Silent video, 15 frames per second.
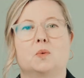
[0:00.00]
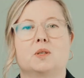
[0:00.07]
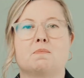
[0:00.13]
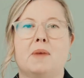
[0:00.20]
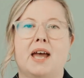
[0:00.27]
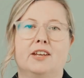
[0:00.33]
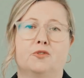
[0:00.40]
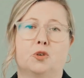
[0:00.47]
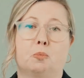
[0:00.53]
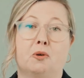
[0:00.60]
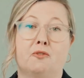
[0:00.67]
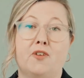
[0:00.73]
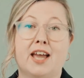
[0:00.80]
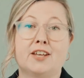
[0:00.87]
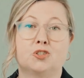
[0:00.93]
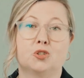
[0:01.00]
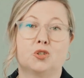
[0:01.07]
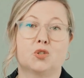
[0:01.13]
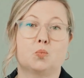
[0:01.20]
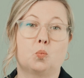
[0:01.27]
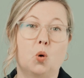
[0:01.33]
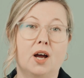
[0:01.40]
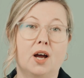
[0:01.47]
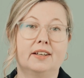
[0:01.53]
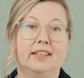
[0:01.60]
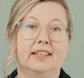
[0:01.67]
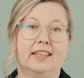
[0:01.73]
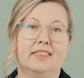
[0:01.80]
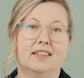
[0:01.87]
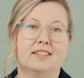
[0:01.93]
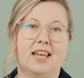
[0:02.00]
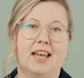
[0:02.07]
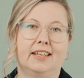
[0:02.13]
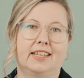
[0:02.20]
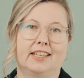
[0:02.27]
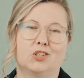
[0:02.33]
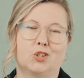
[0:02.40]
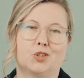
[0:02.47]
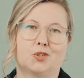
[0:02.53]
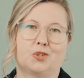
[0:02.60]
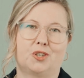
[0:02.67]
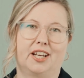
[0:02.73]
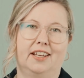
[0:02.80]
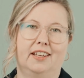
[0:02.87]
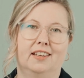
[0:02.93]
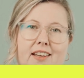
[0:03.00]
was made for professionals working in the tech industry,